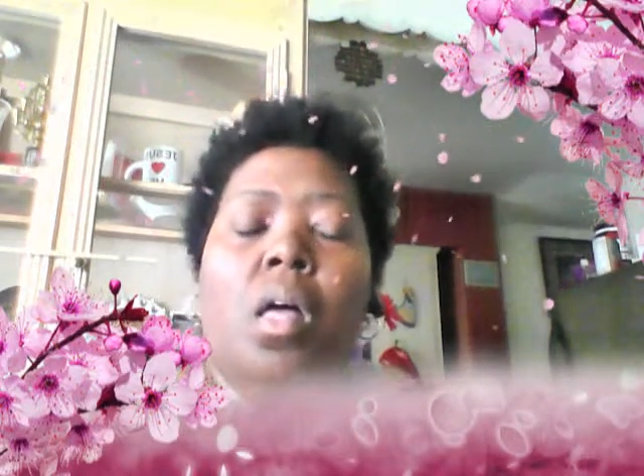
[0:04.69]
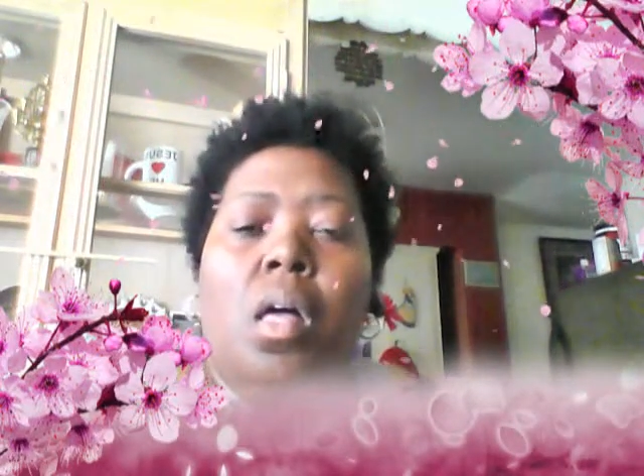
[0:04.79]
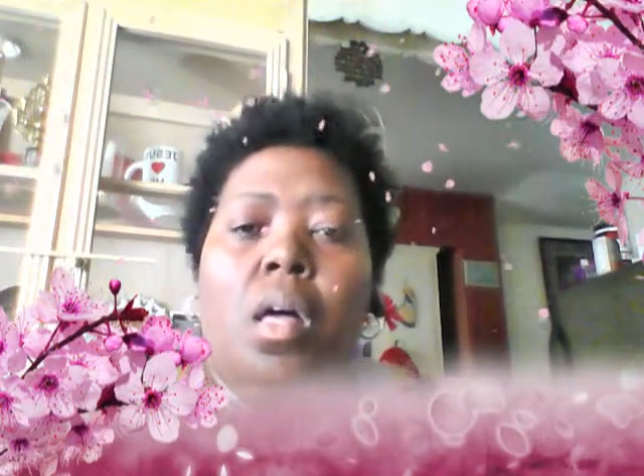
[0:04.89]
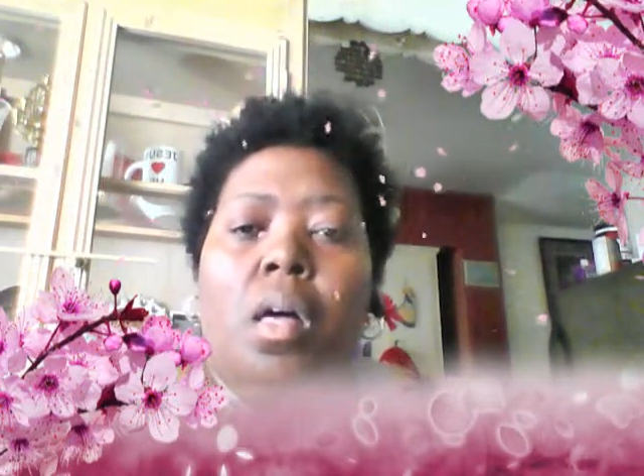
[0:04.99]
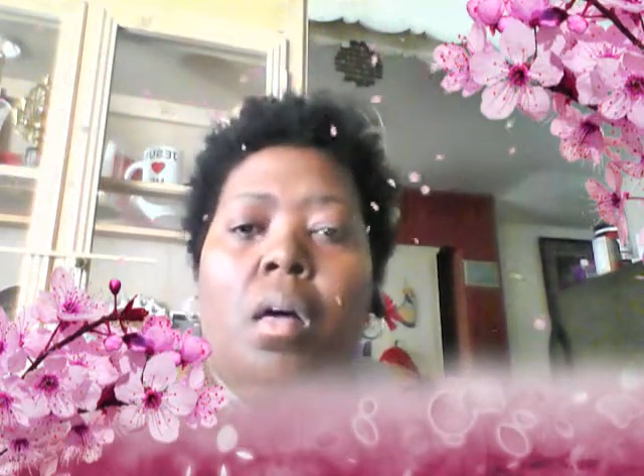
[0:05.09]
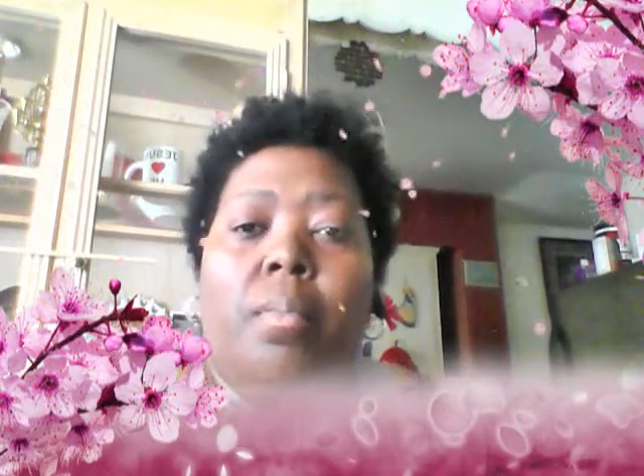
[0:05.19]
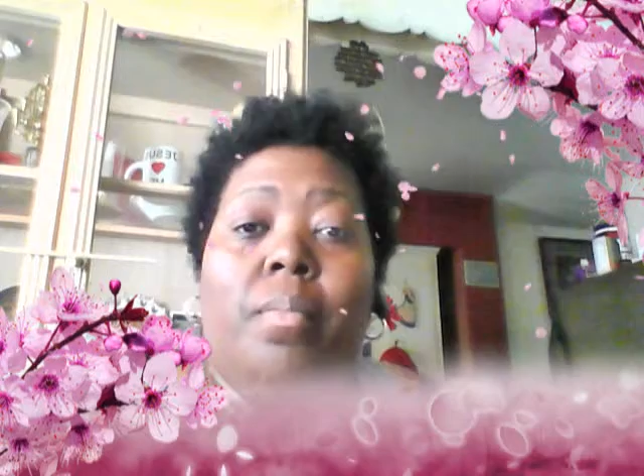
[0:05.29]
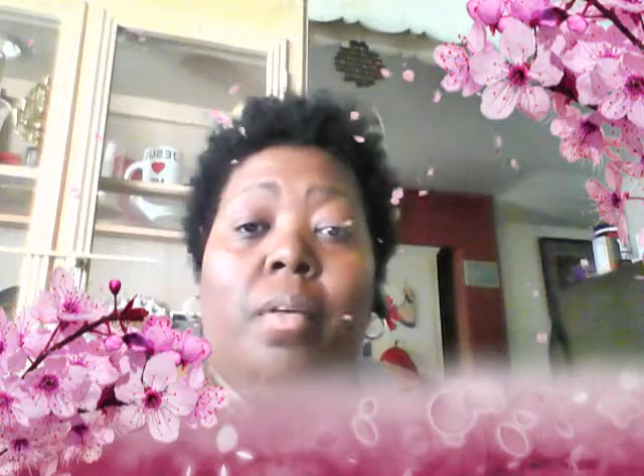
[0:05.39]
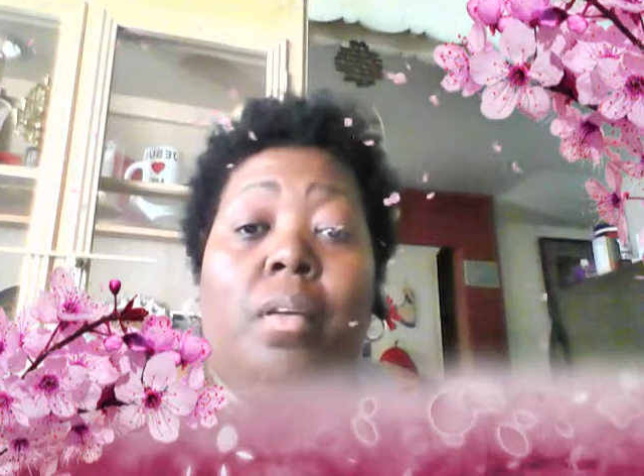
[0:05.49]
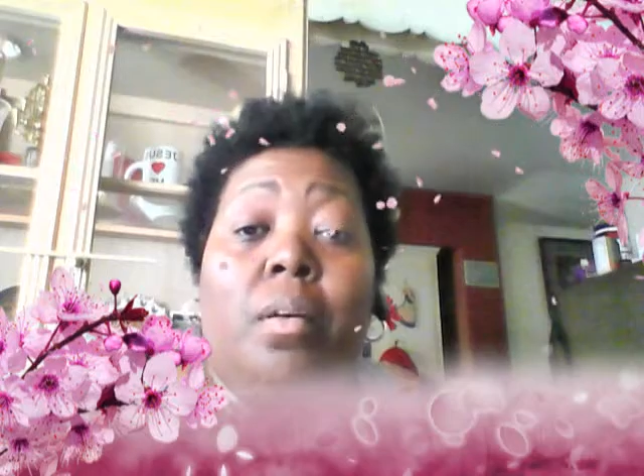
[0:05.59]

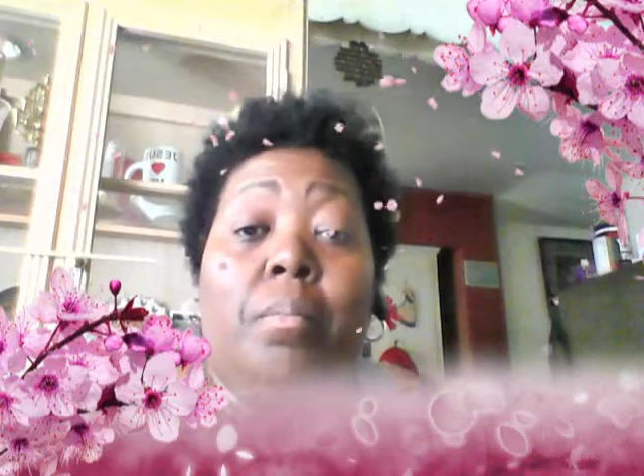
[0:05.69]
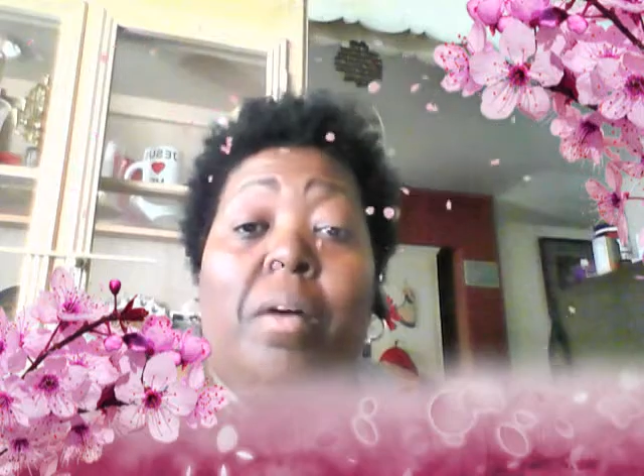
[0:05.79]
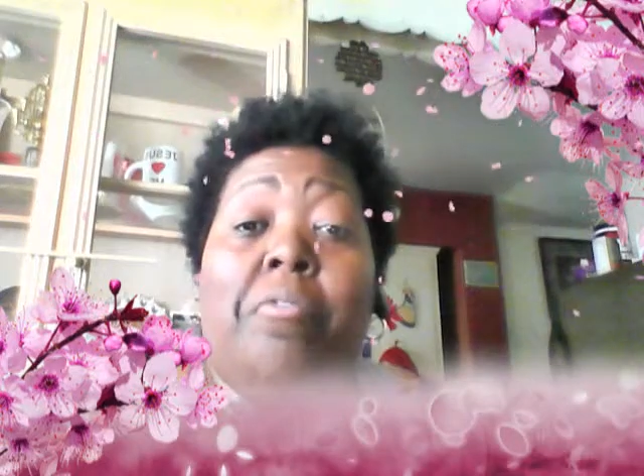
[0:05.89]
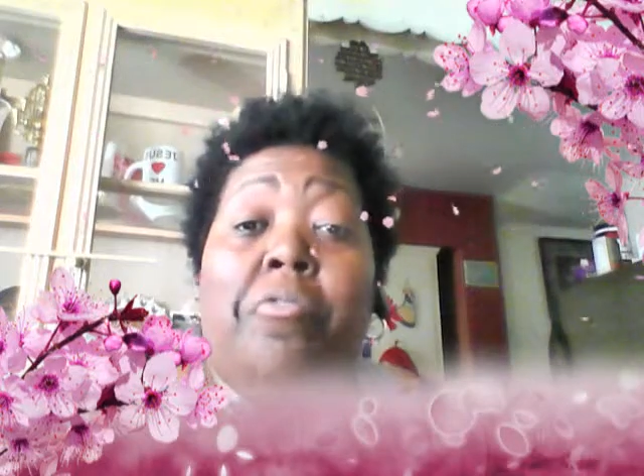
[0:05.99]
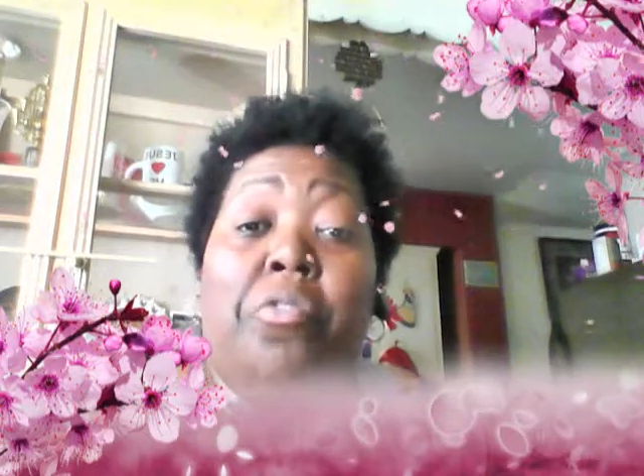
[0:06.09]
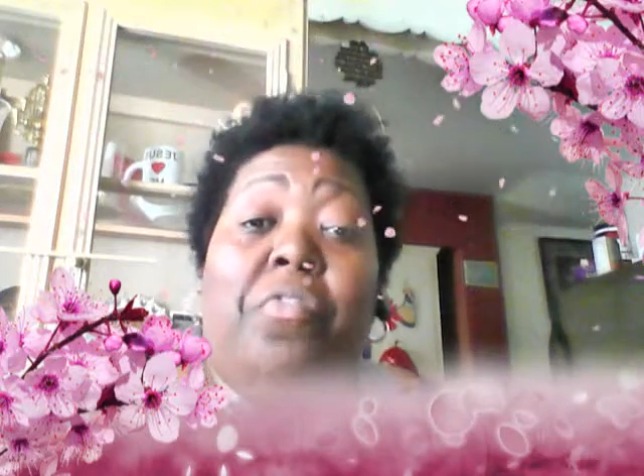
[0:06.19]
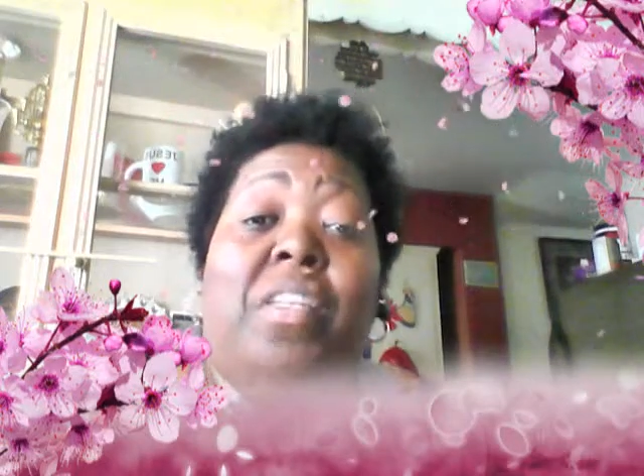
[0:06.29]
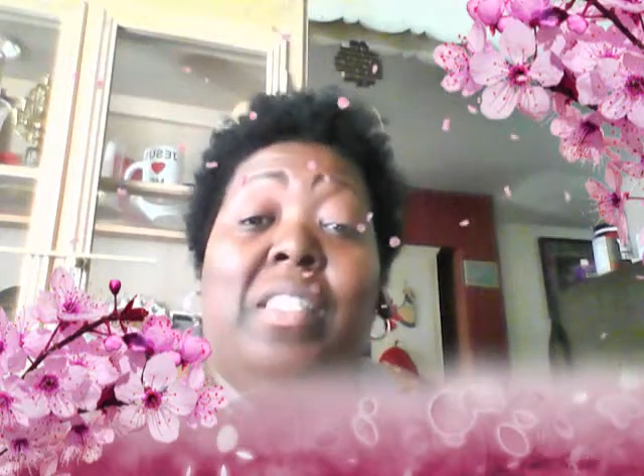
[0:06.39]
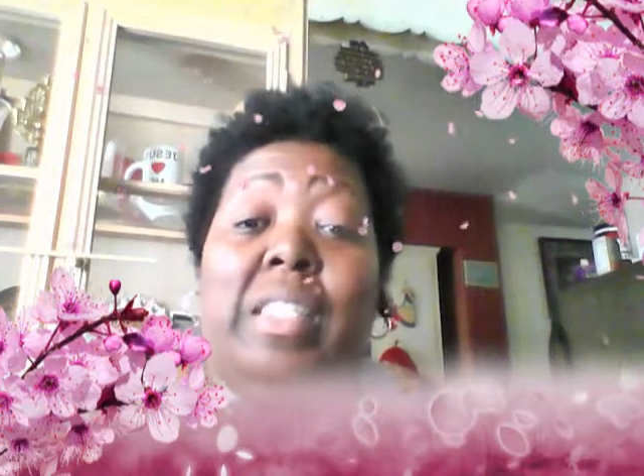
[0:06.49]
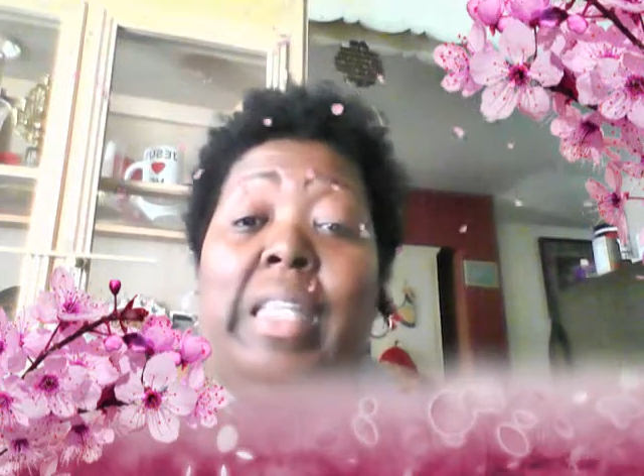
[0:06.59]
My roof
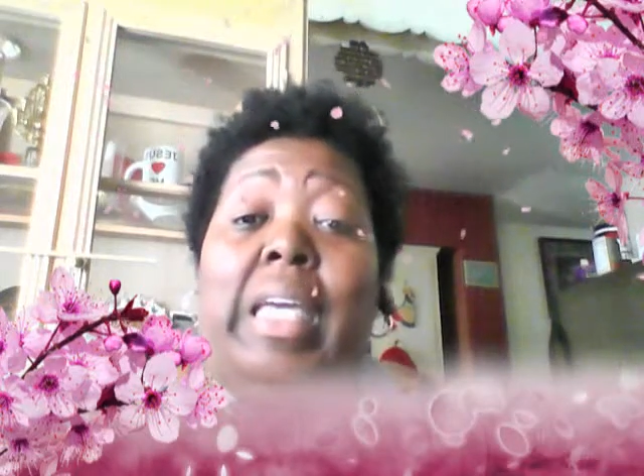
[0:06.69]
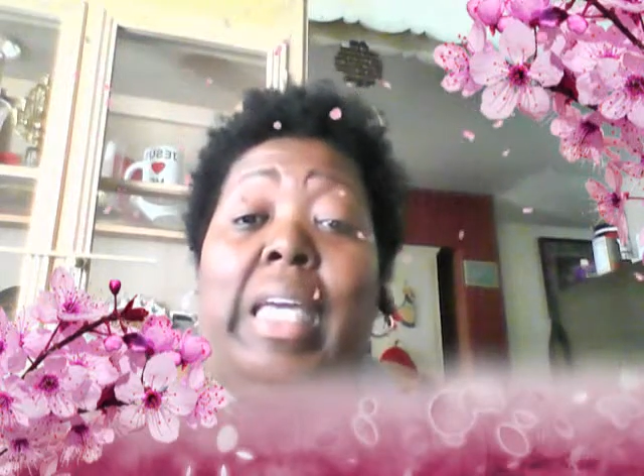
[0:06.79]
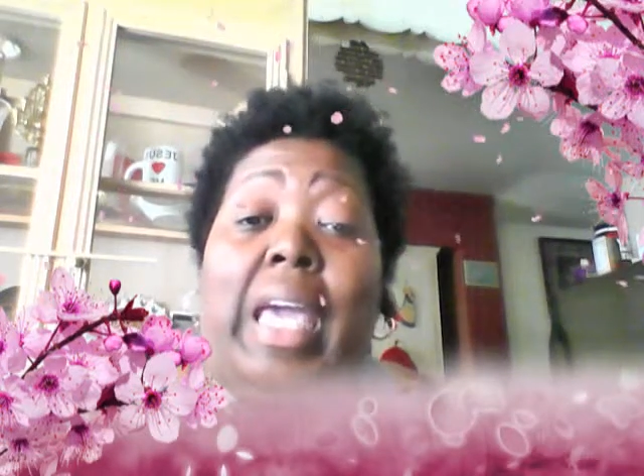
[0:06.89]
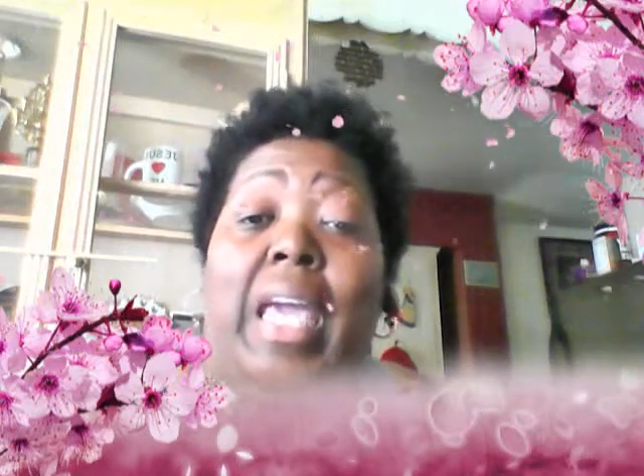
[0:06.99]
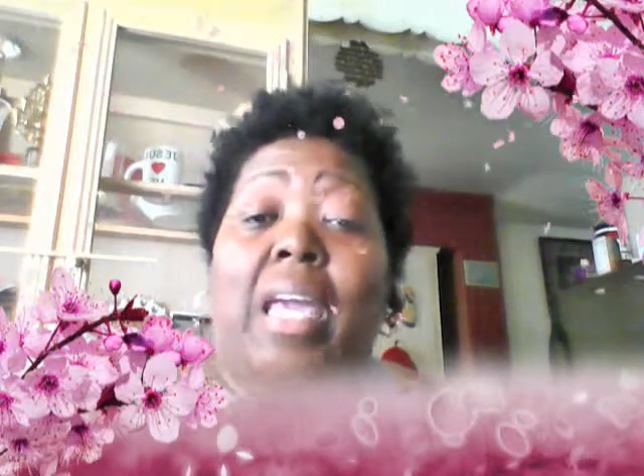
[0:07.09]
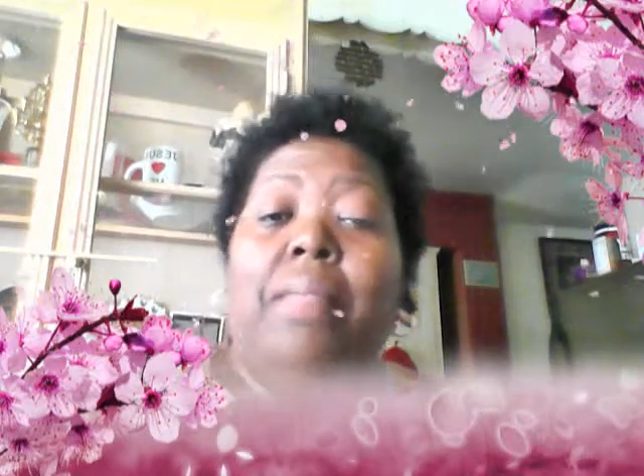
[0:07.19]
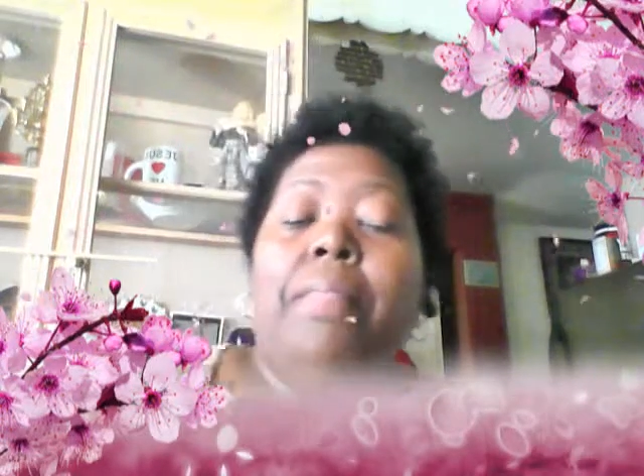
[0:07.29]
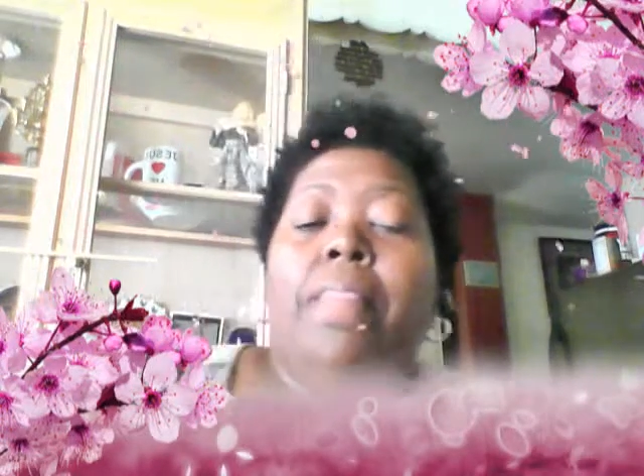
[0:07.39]
is leaking,